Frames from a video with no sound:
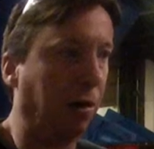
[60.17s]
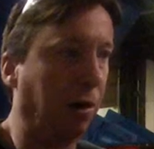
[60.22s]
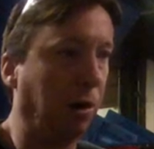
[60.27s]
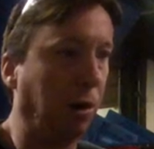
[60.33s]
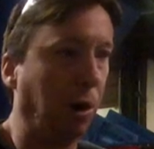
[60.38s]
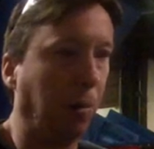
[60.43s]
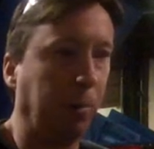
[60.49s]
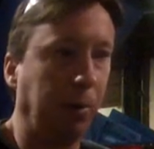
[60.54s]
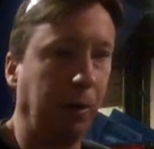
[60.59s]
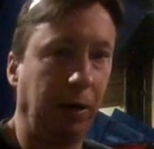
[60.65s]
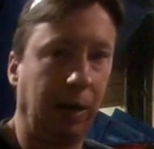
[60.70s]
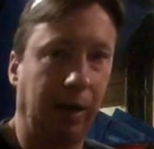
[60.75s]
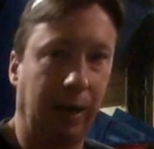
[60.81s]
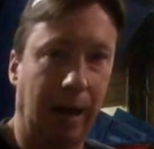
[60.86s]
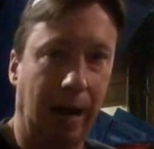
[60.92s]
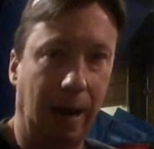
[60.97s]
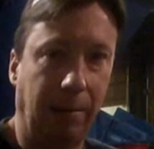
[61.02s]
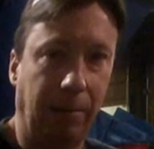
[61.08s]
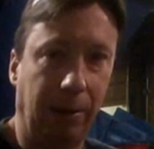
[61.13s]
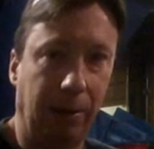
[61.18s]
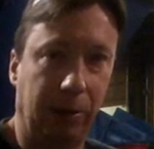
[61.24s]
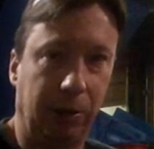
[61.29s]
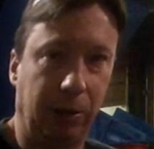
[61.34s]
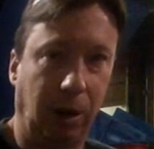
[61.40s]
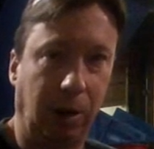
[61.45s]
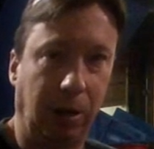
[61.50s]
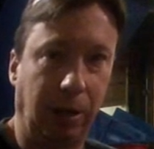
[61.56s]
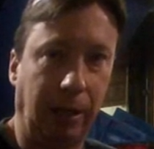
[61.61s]
or you open in the cabinet and
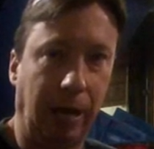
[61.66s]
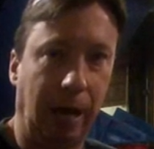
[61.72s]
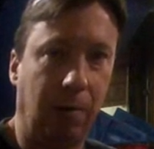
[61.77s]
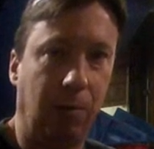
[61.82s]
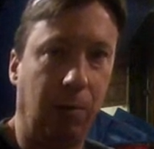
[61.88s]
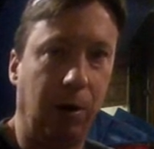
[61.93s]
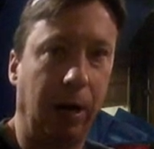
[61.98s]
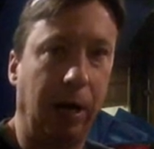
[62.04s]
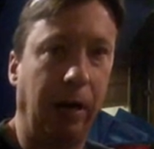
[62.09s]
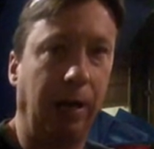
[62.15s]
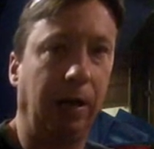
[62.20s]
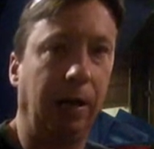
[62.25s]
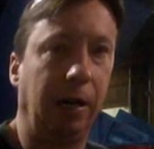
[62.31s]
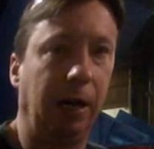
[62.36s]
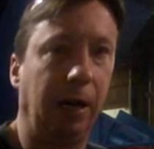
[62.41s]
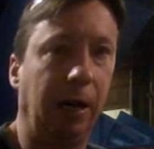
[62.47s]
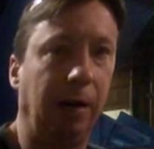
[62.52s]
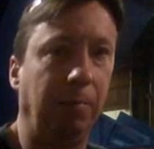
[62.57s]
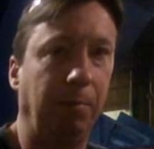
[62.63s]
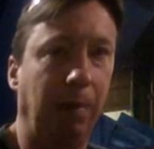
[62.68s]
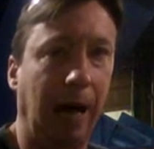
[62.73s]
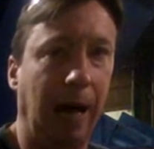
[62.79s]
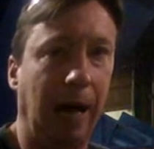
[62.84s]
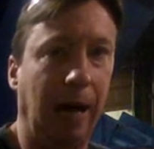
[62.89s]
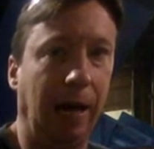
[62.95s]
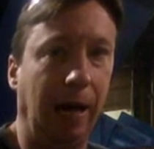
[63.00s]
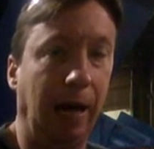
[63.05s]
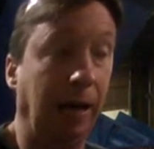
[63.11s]
starting it that way
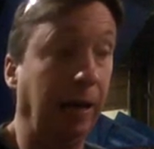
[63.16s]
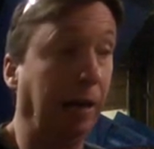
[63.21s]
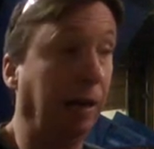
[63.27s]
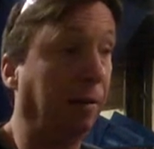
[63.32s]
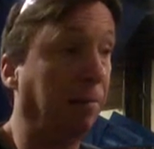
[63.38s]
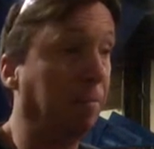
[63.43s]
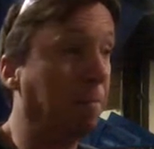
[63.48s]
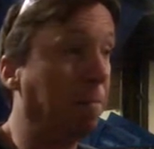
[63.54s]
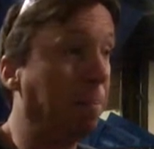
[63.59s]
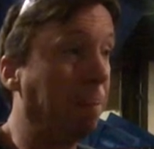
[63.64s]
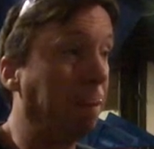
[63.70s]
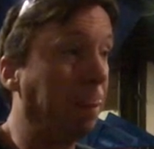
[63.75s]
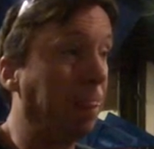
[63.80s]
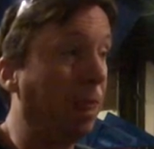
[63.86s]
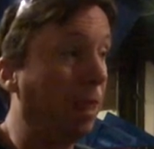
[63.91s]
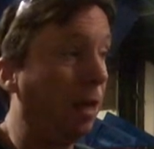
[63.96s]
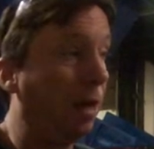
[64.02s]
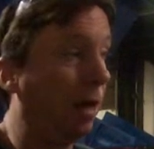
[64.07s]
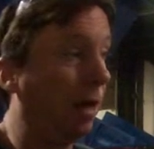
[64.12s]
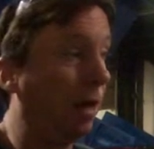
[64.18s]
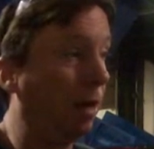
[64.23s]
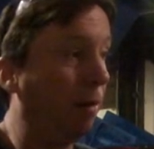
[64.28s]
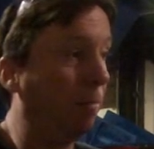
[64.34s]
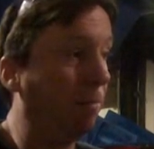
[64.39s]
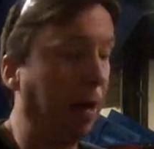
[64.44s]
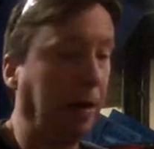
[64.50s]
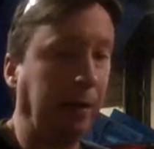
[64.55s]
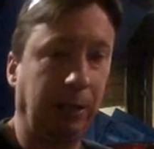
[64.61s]
by
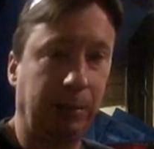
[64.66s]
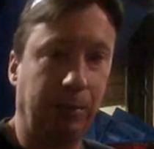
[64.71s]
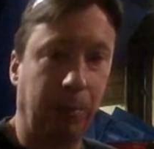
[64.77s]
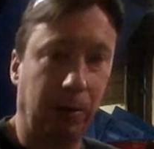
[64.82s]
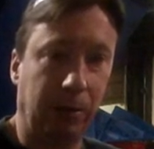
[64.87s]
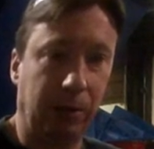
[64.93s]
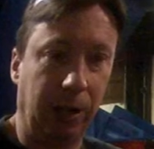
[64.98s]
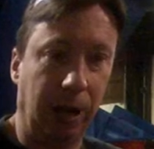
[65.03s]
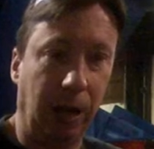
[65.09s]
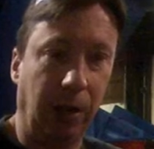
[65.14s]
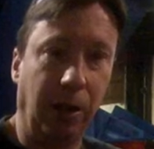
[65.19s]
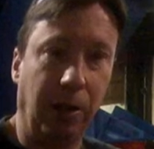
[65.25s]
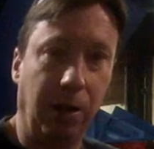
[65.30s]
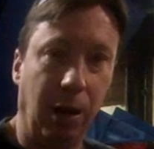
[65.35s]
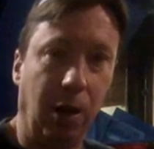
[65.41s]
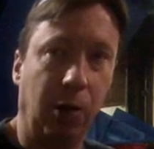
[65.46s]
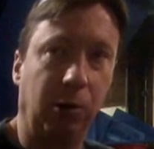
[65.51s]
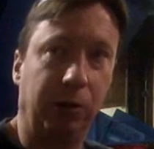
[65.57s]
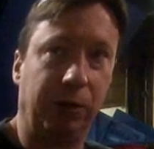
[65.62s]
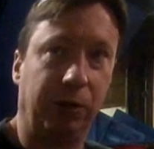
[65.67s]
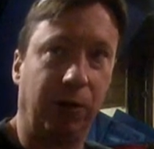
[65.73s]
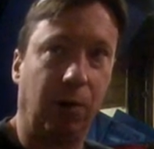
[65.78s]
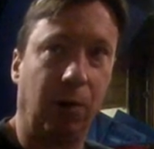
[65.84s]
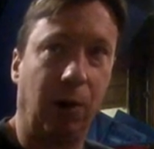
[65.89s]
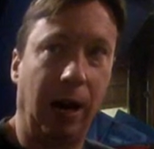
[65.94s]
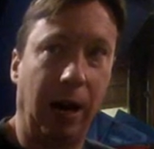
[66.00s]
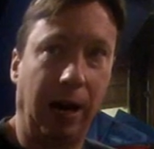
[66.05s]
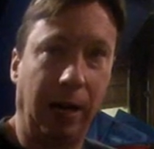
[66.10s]
a maintenance personnel that knows
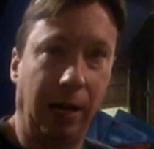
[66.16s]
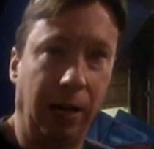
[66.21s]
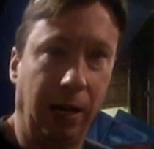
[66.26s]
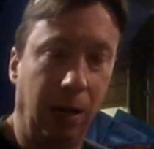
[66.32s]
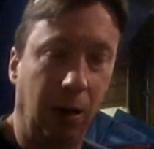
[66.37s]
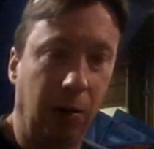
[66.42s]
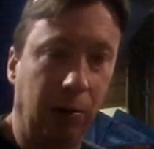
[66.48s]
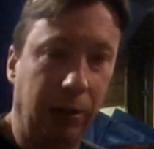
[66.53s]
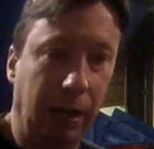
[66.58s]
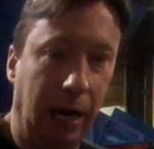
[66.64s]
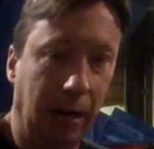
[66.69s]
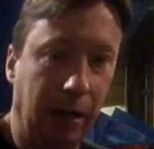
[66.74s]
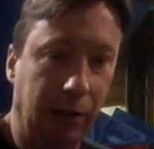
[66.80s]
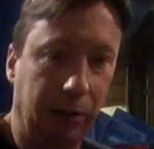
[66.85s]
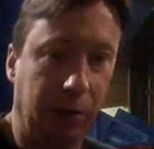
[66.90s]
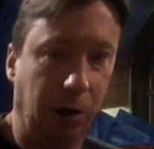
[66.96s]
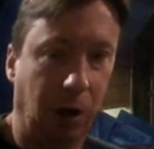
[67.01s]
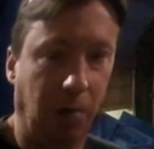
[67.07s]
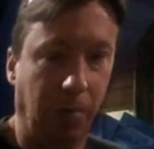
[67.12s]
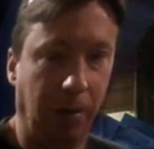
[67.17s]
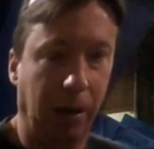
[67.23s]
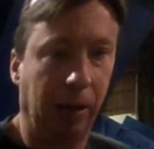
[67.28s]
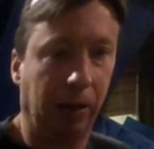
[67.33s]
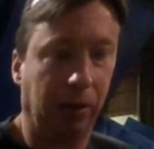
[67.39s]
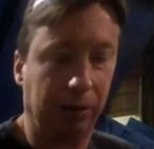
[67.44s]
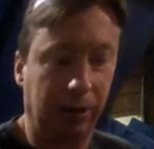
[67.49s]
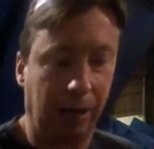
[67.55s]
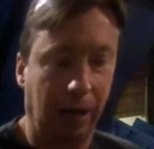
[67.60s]
480 and knows how to start
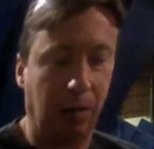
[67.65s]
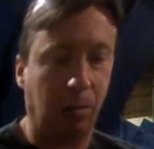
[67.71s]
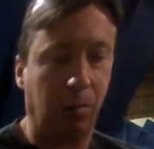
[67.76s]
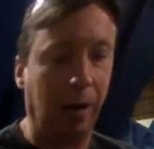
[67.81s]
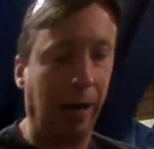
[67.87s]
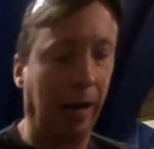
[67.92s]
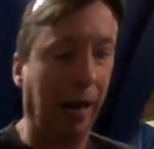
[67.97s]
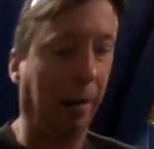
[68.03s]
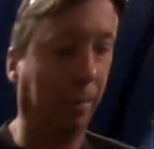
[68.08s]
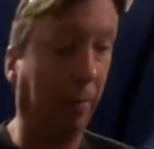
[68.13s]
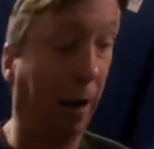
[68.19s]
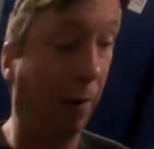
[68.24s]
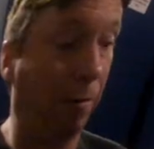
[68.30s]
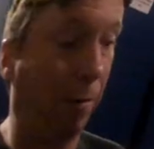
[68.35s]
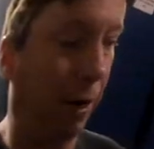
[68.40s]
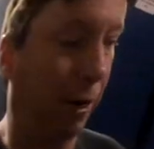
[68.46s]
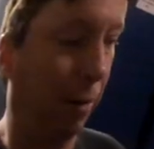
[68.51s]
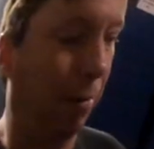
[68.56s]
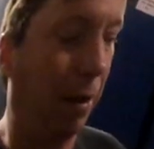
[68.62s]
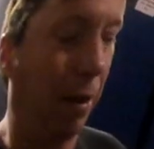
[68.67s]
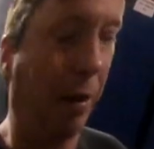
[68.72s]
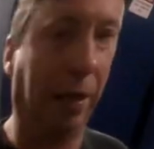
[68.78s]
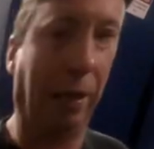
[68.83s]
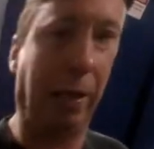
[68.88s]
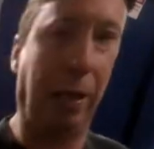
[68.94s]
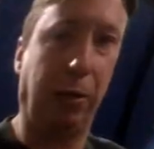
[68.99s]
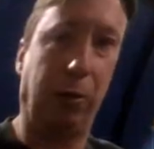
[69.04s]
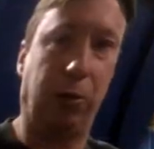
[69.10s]
balers that way. I'm not
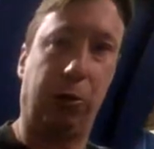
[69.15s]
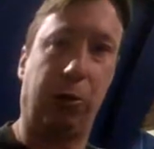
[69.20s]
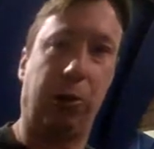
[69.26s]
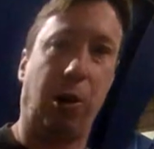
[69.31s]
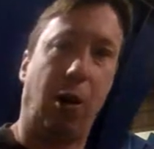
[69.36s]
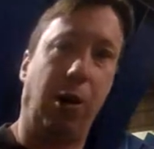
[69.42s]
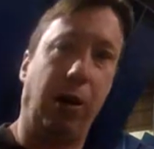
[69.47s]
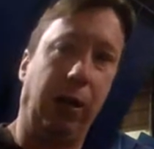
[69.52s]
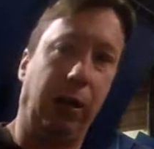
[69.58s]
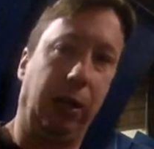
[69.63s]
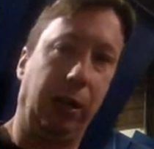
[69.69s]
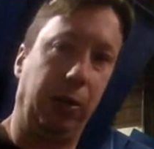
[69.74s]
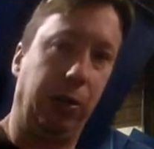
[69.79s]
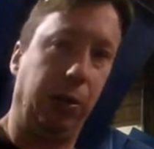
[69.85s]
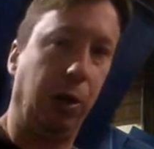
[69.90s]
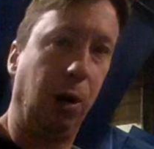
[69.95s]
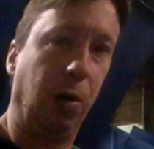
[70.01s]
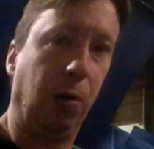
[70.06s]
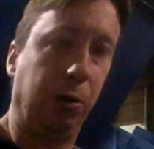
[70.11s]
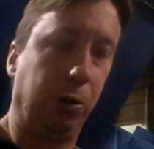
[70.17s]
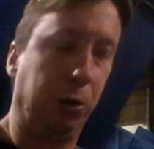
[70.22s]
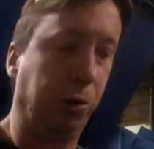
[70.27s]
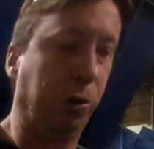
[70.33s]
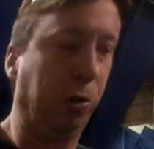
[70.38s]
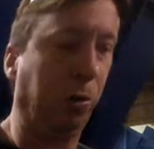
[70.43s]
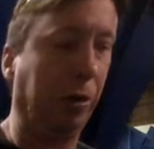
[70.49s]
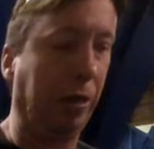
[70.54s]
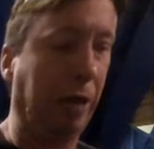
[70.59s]
recommending that you start it unless you know what
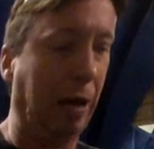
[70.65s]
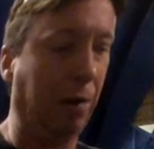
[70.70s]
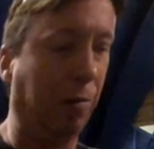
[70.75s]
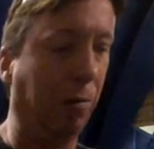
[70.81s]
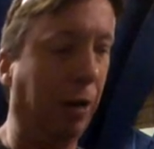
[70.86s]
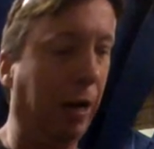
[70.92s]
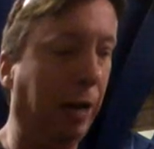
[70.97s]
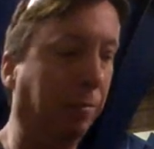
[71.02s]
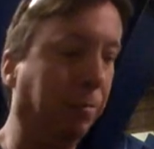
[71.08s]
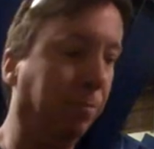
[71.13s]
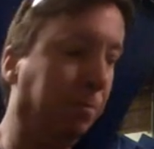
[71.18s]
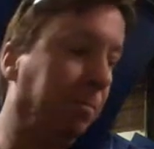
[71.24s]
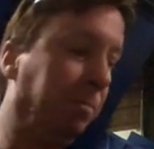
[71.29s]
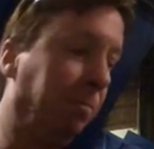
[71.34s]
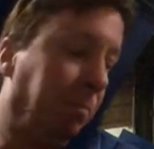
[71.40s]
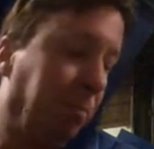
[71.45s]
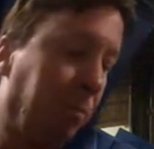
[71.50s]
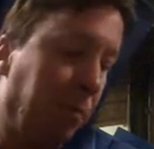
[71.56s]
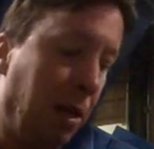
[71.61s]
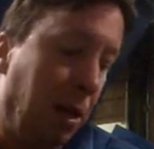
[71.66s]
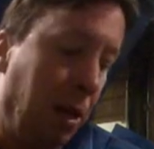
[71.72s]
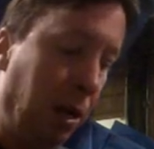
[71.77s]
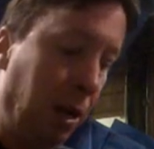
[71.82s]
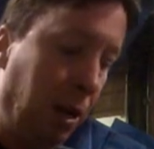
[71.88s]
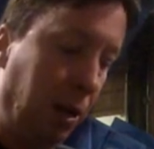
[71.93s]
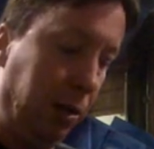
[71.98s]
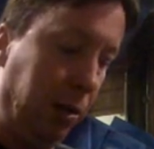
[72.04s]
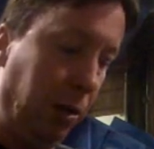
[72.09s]
you're doing that way.
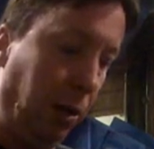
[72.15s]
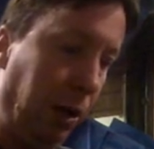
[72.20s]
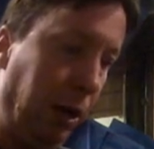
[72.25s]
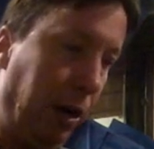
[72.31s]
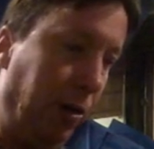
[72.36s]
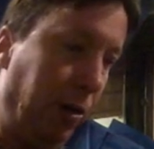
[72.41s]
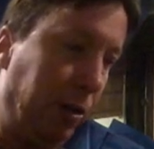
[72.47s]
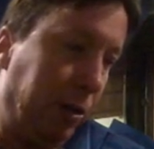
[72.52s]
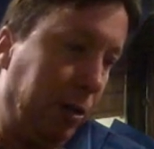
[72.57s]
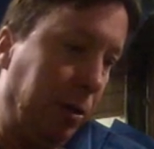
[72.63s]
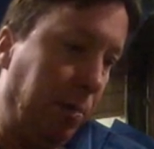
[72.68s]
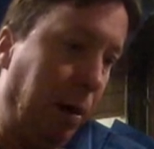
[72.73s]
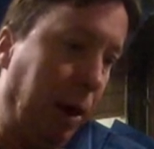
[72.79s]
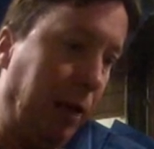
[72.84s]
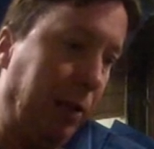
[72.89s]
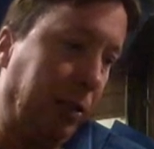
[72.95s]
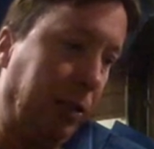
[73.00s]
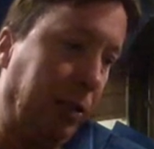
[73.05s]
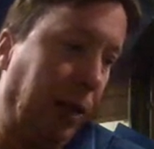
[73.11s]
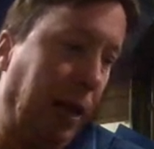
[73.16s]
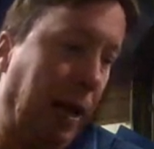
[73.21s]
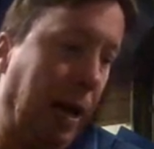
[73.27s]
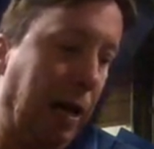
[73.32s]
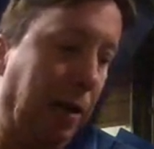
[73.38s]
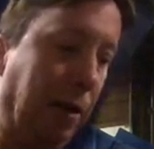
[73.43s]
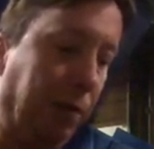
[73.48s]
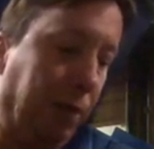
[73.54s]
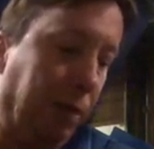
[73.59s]
So here is the basic
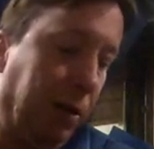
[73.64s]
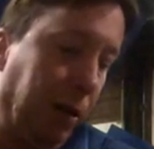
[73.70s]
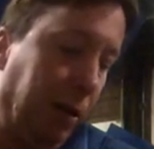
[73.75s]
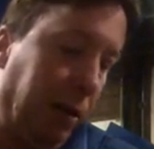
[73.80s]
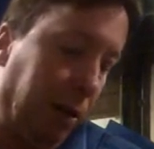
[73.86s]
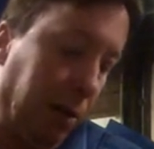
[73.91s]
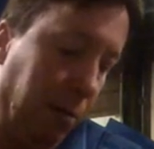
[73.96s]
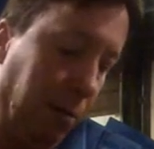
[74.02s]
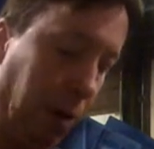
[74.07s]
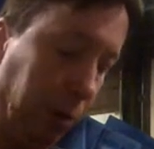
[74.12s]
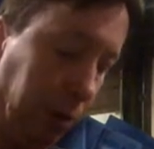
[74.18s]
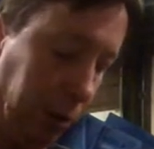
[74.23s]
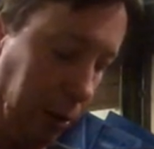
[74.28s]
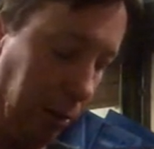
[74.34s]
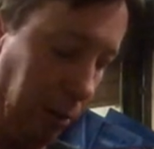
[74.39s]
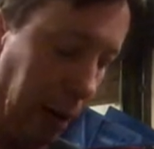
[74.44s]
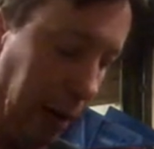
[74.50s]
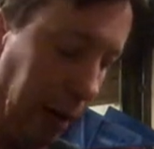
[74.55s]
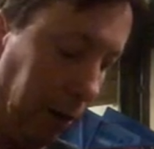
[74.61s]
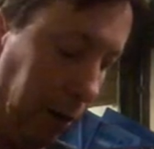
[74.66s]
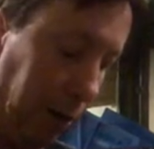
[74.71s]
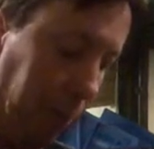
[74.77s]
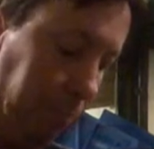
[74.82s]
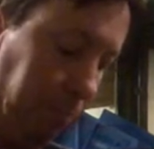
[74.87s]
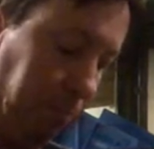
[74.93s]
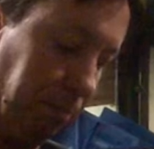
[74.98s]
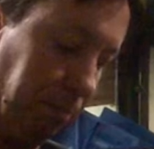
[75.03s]
layout of the Mosley Baler.